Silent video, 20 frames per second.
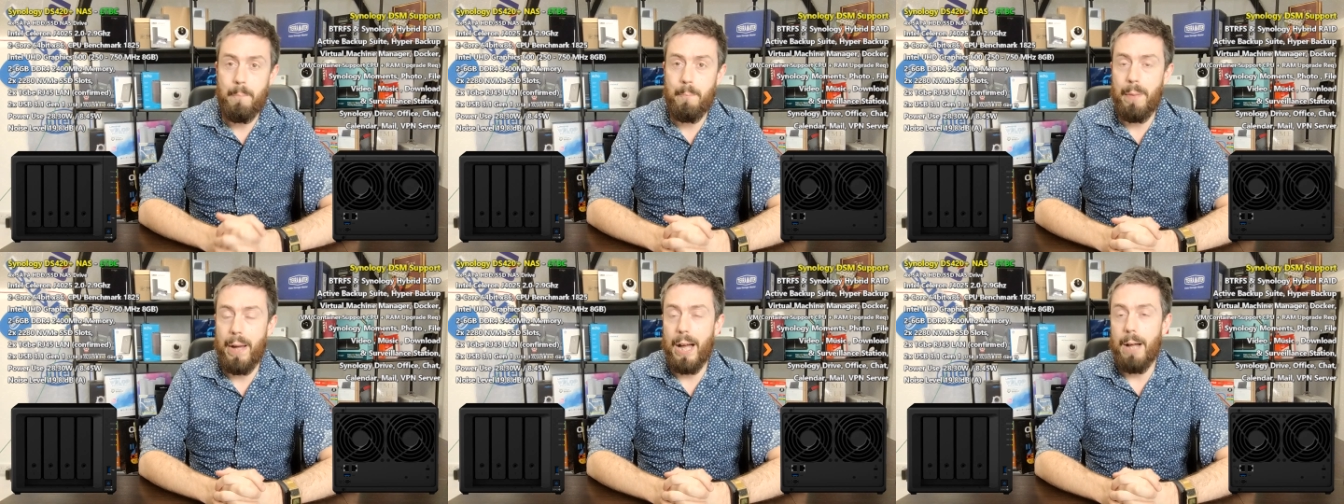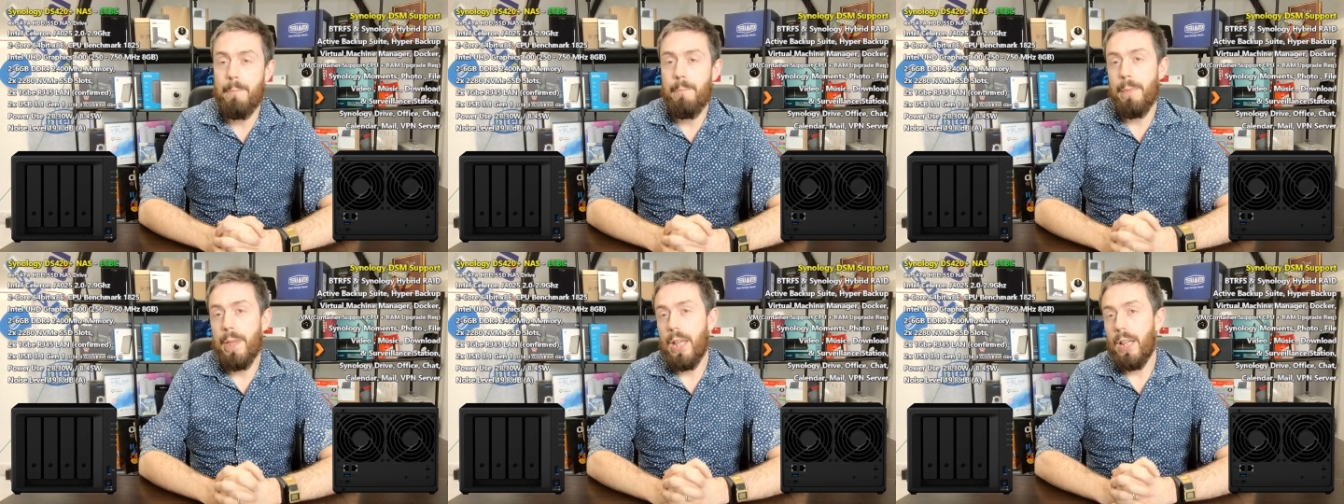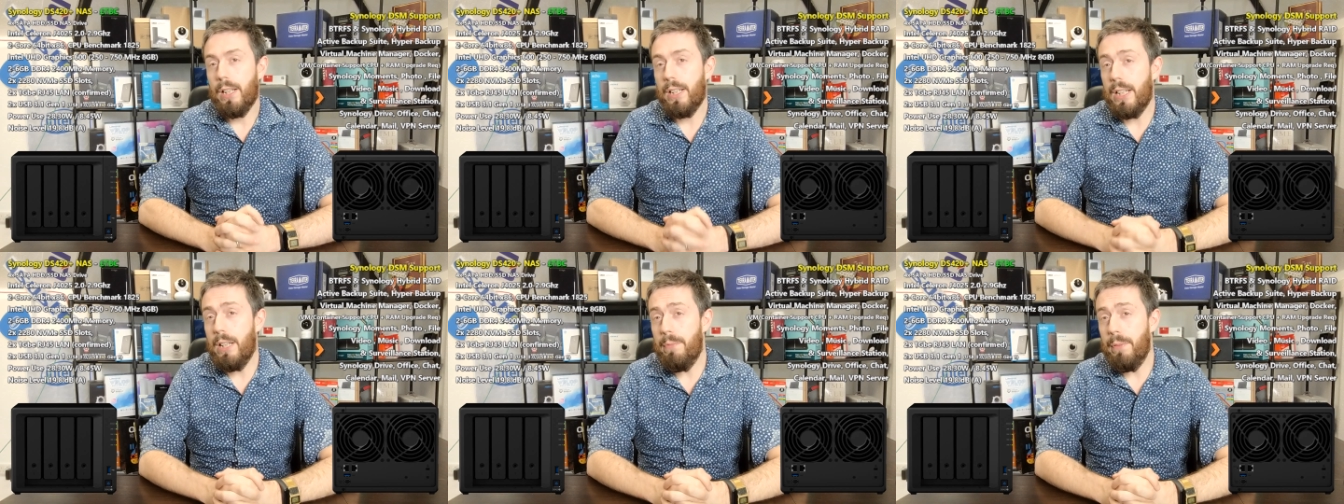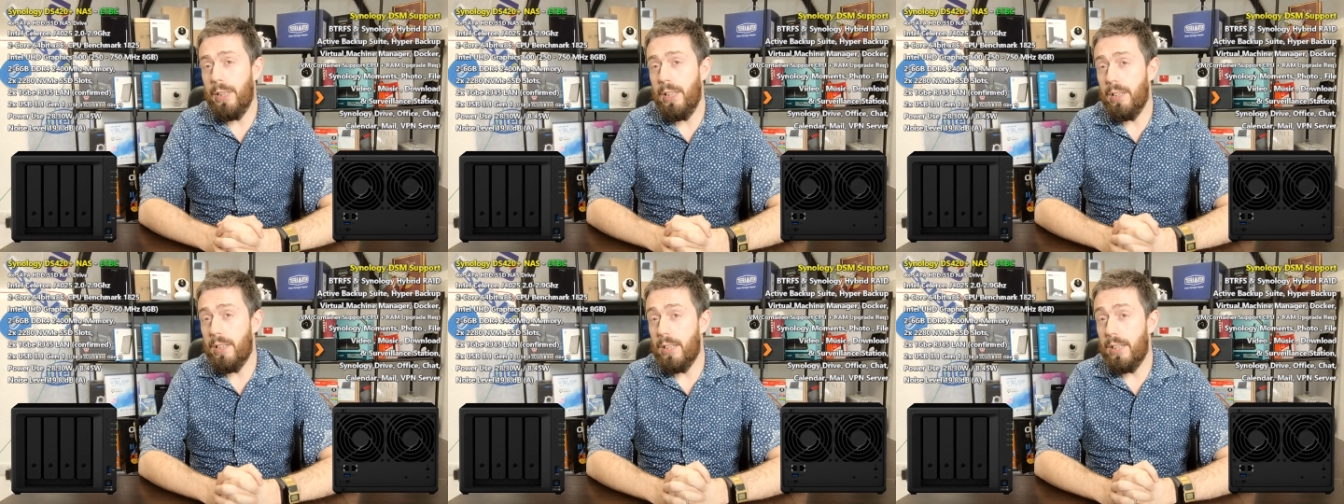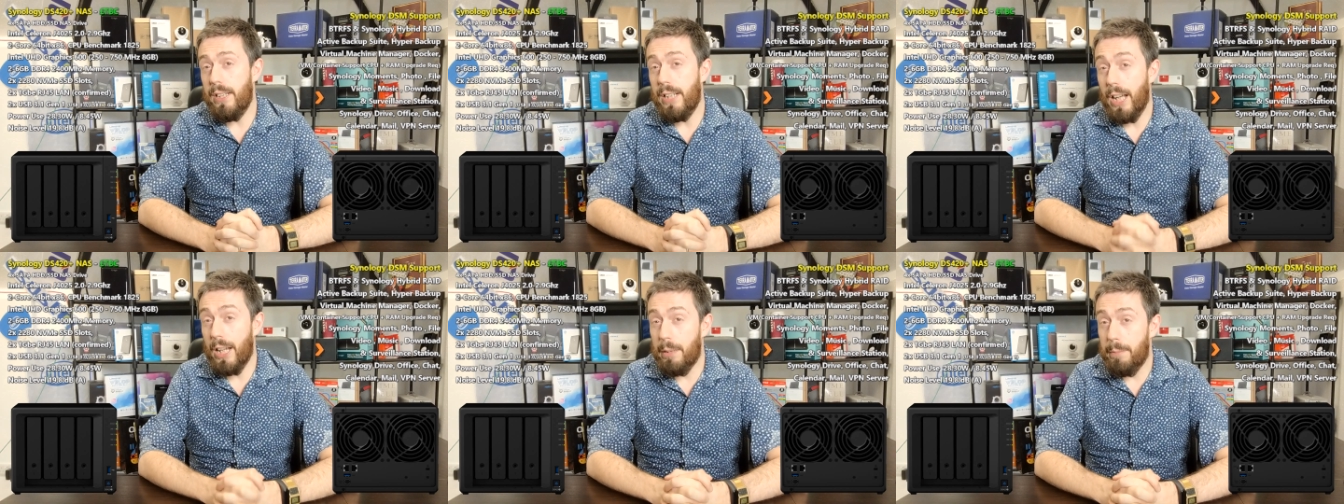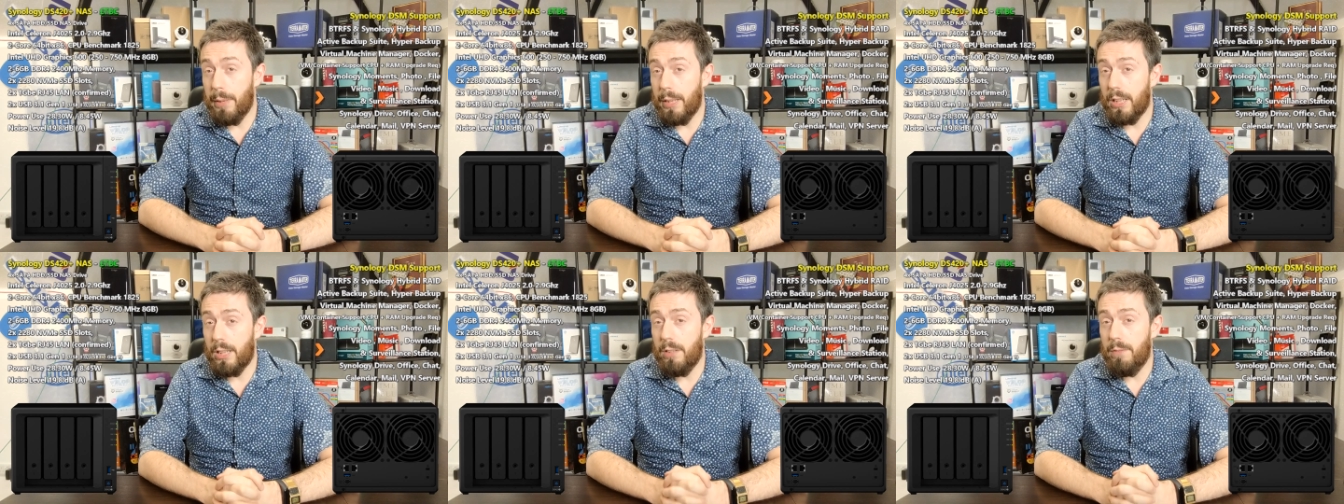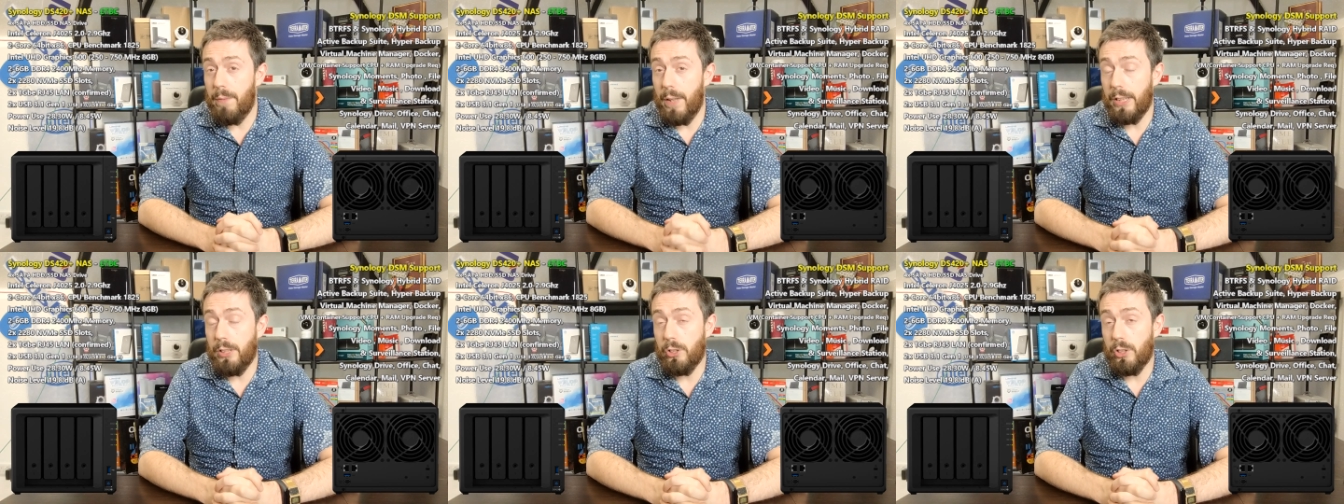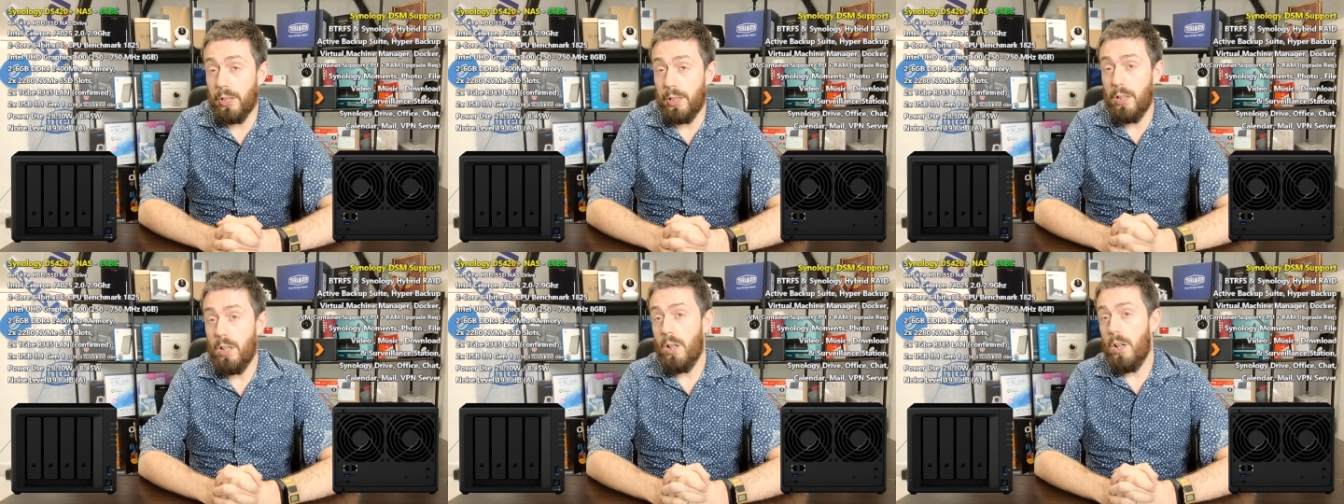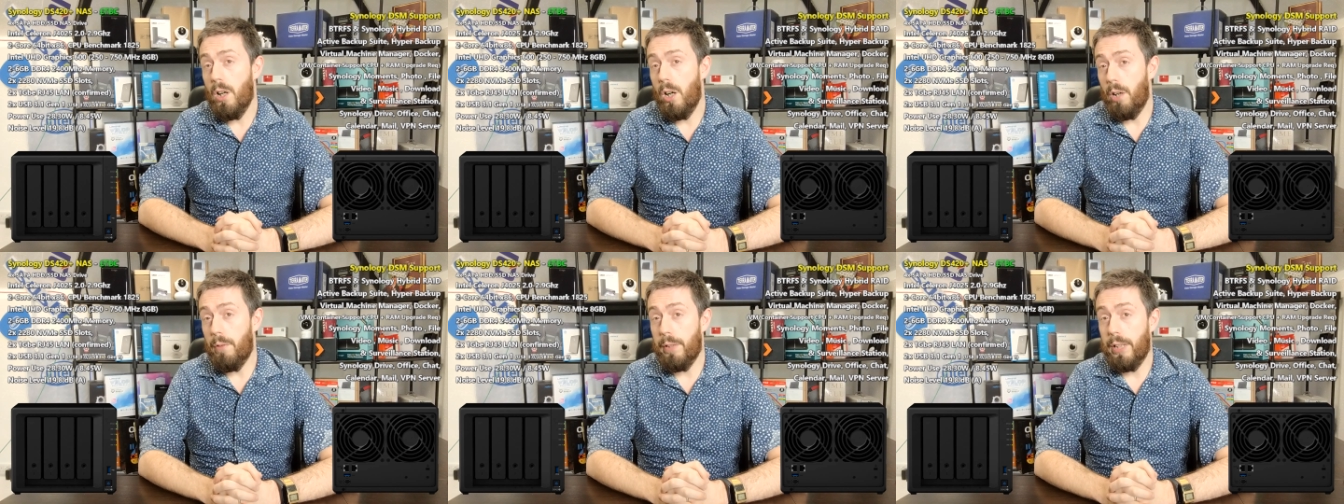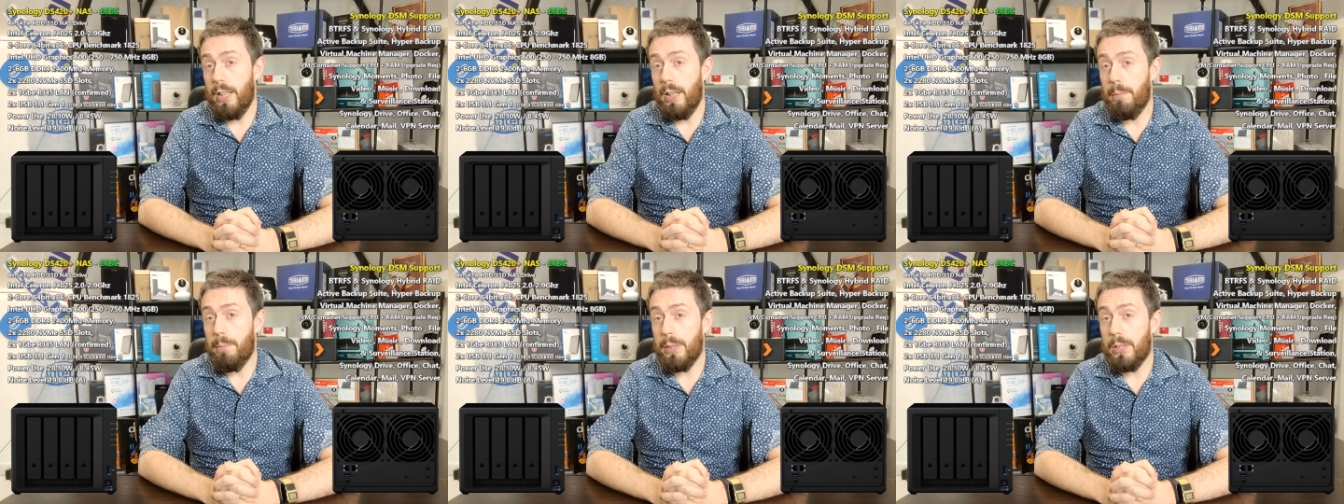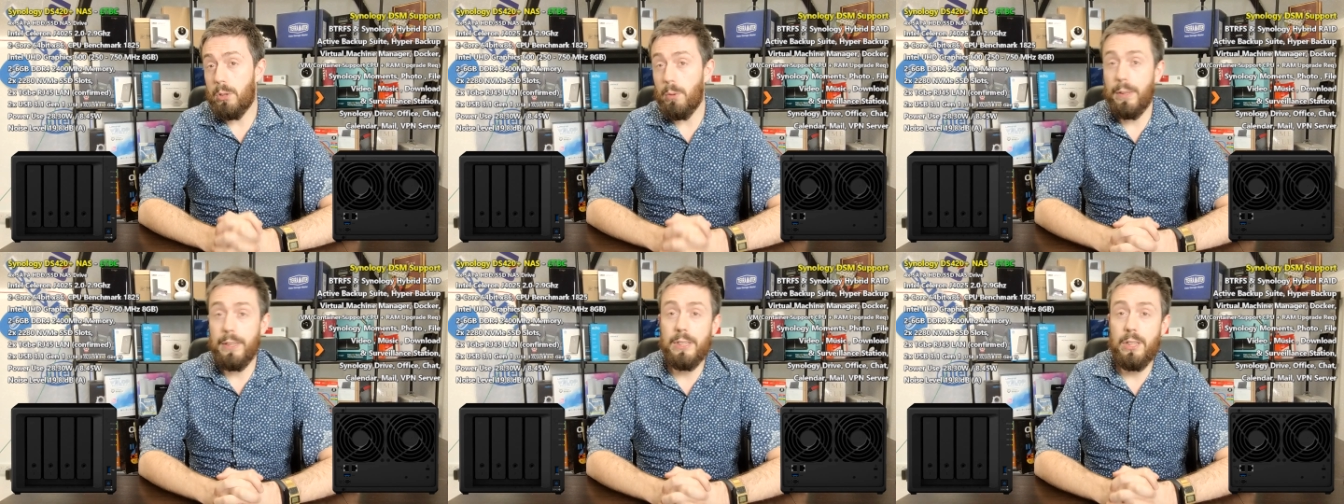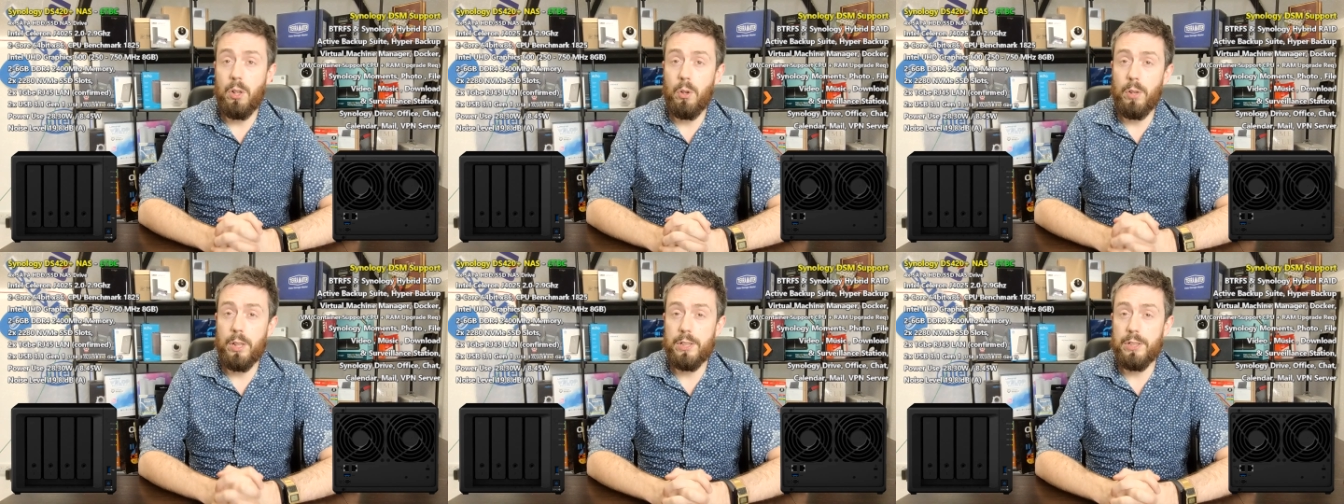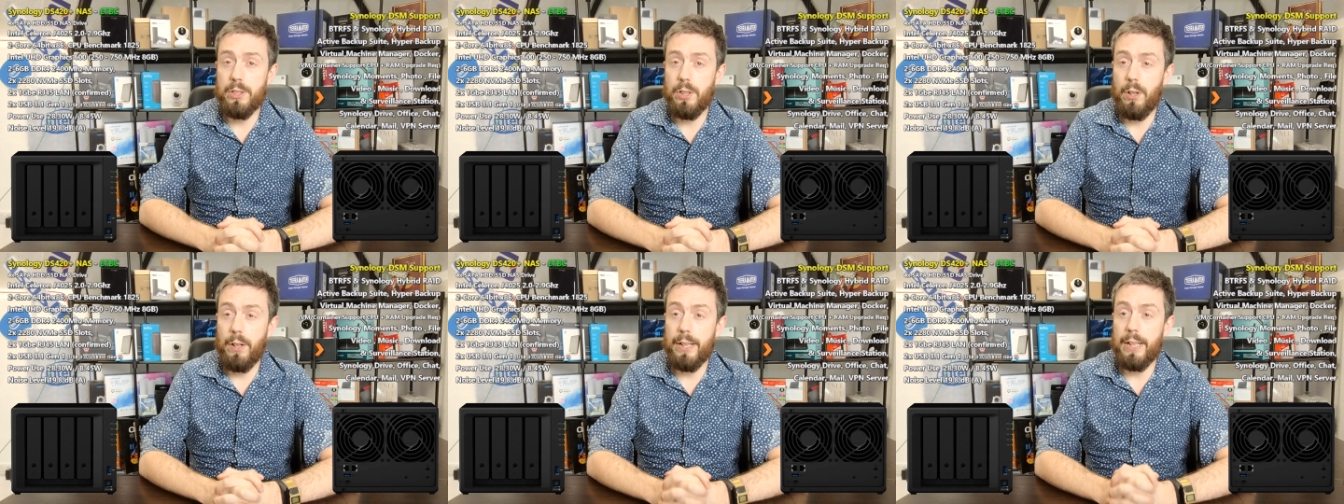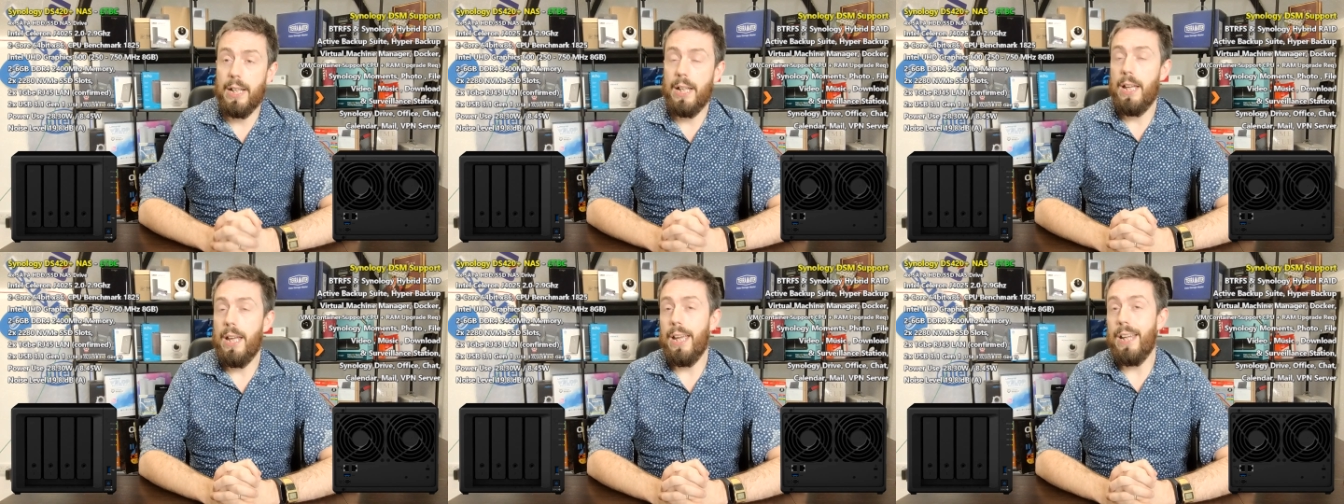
But given the naming convention of a number twenty on the side,